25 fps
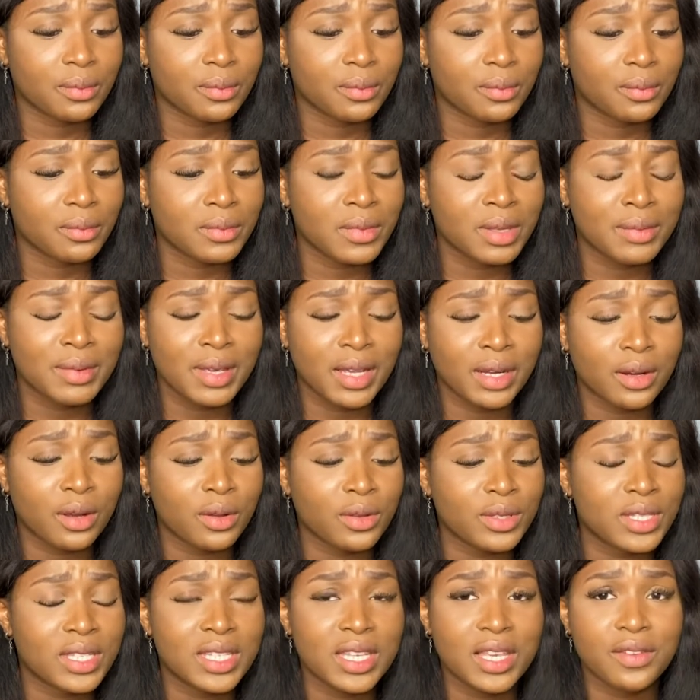
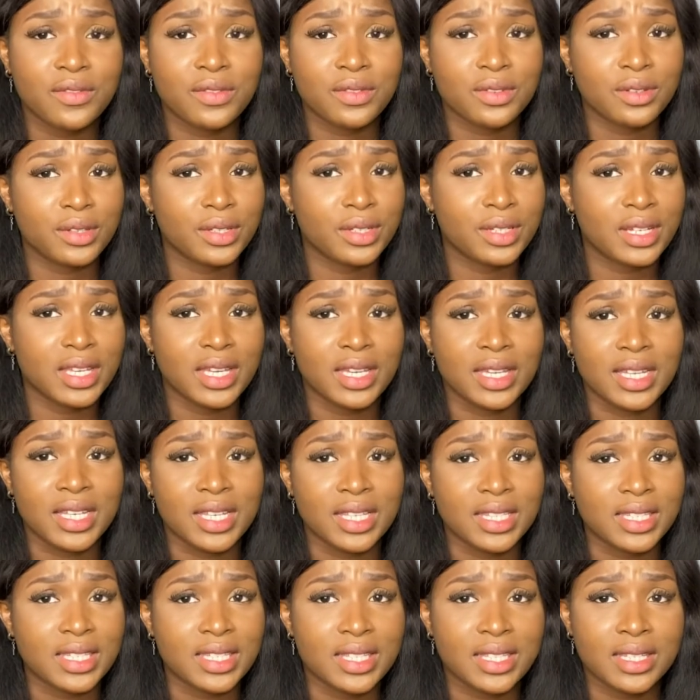7,
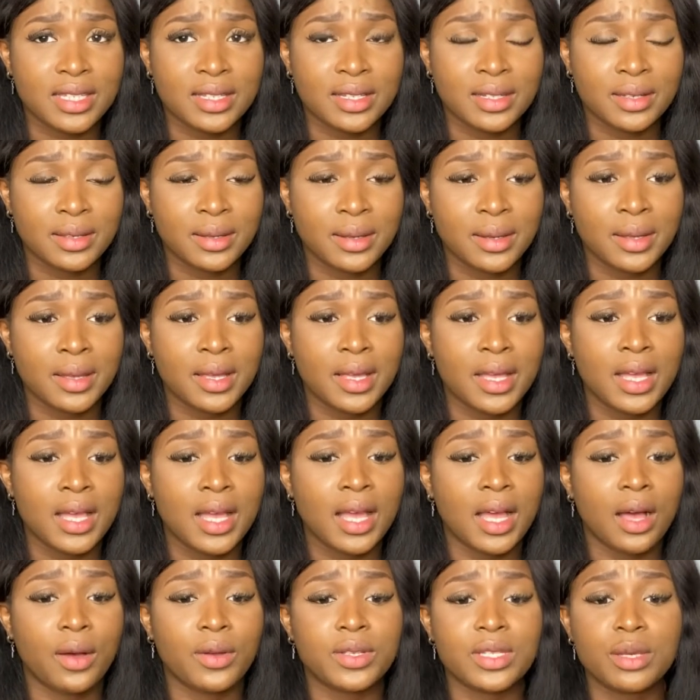8.
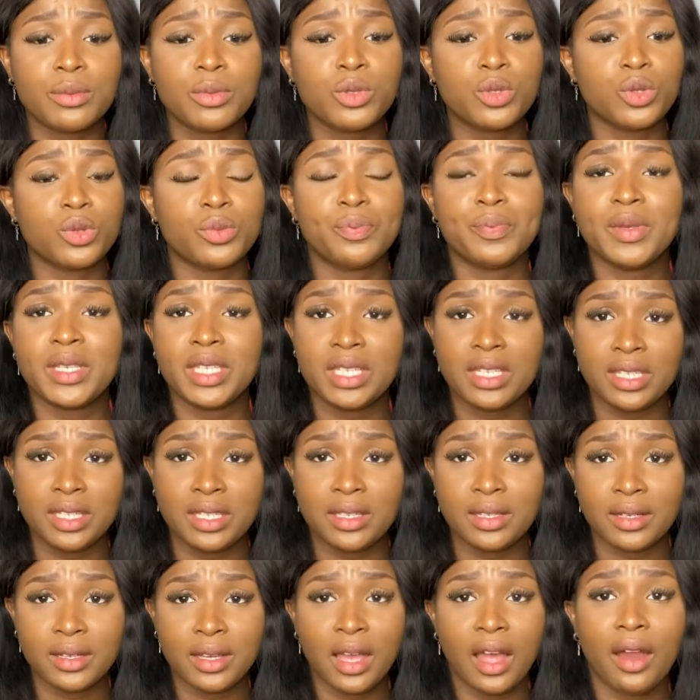I was able to pee
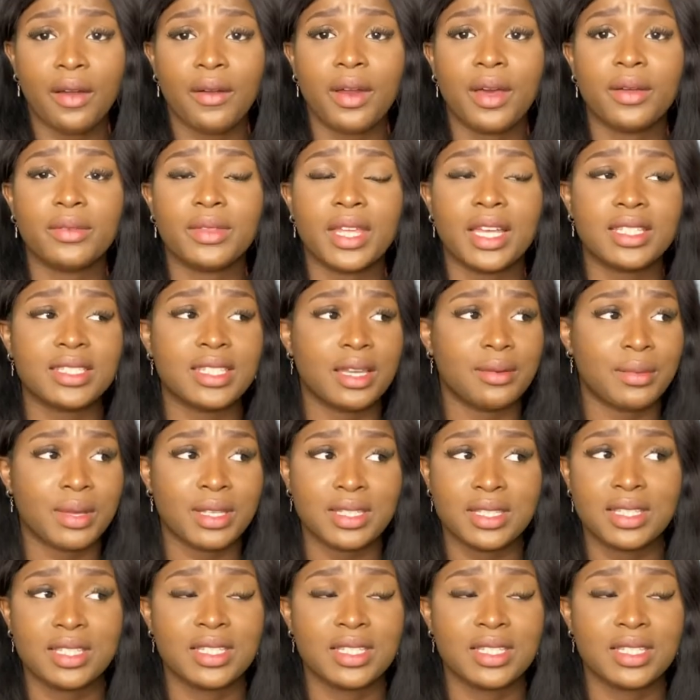around that time. I think